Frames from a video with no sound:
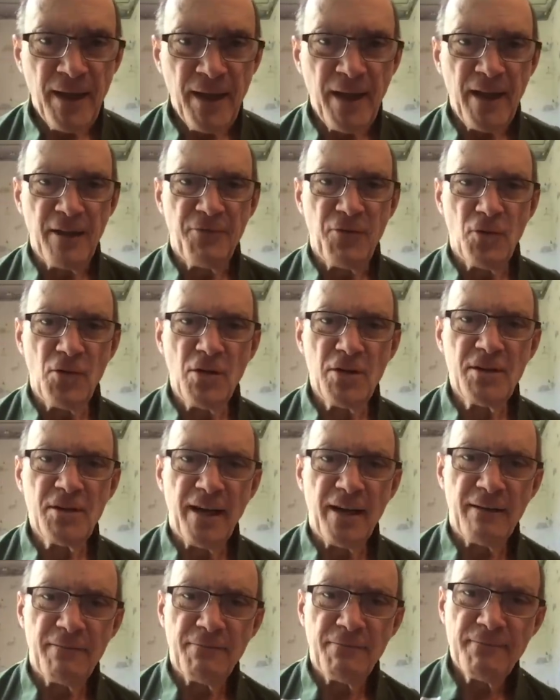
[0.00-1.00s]
And if you look
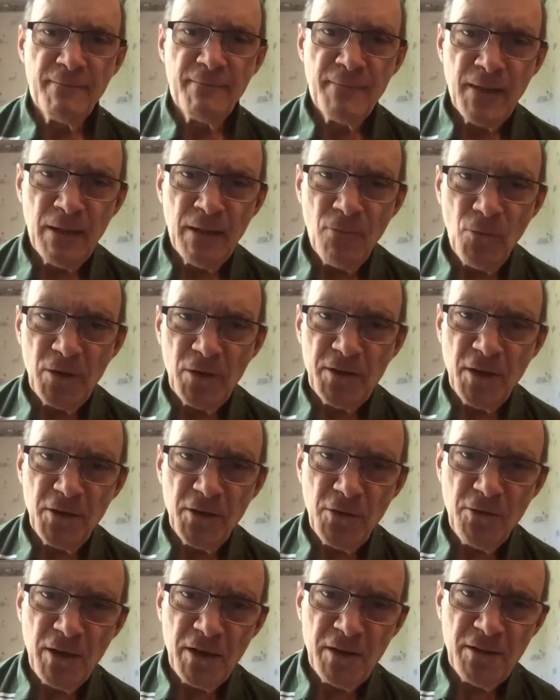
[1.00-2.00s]
at it, what they're
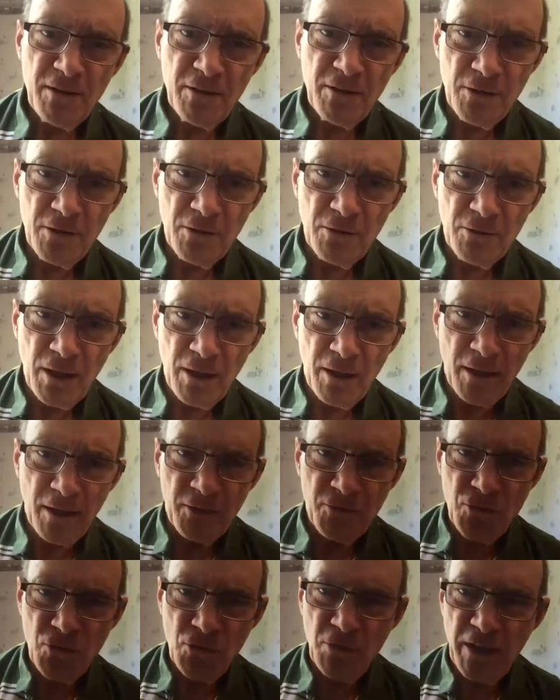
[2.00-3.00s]
doing to
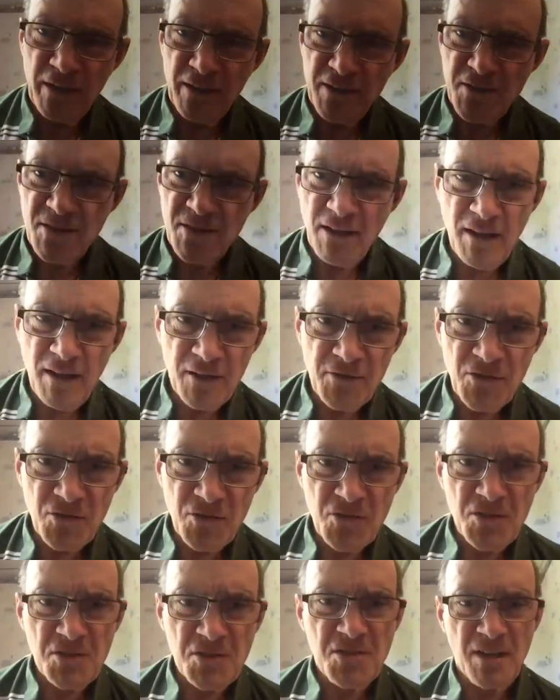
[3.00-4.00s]
Julian Assange
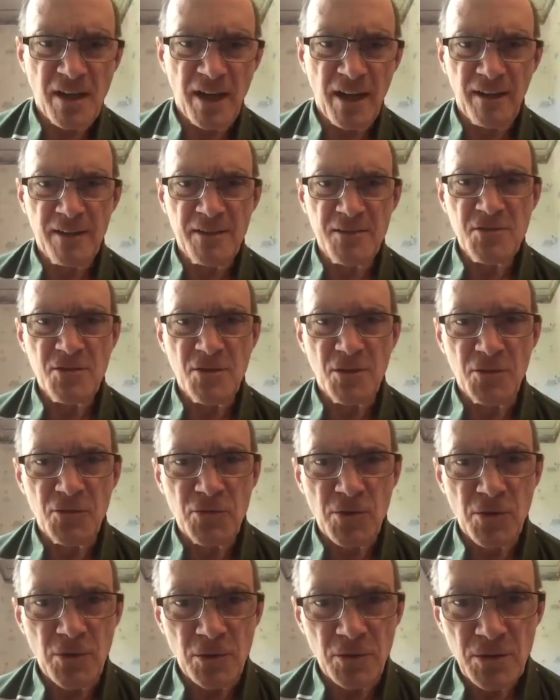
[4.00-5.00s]
is to silence the
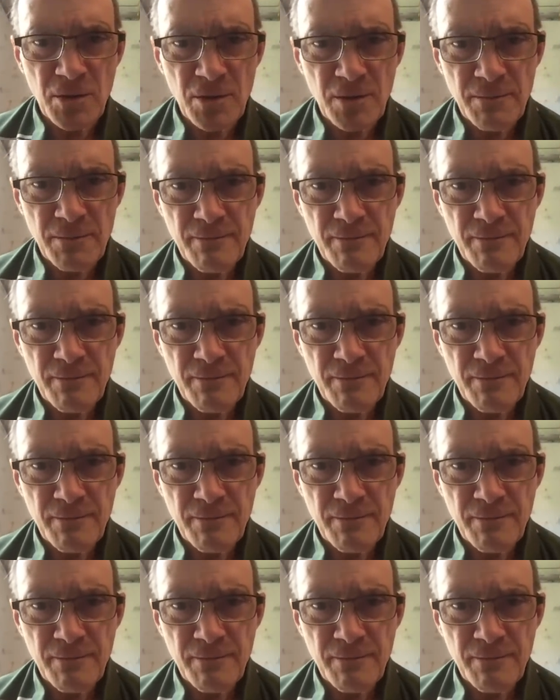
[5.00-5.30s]
truth.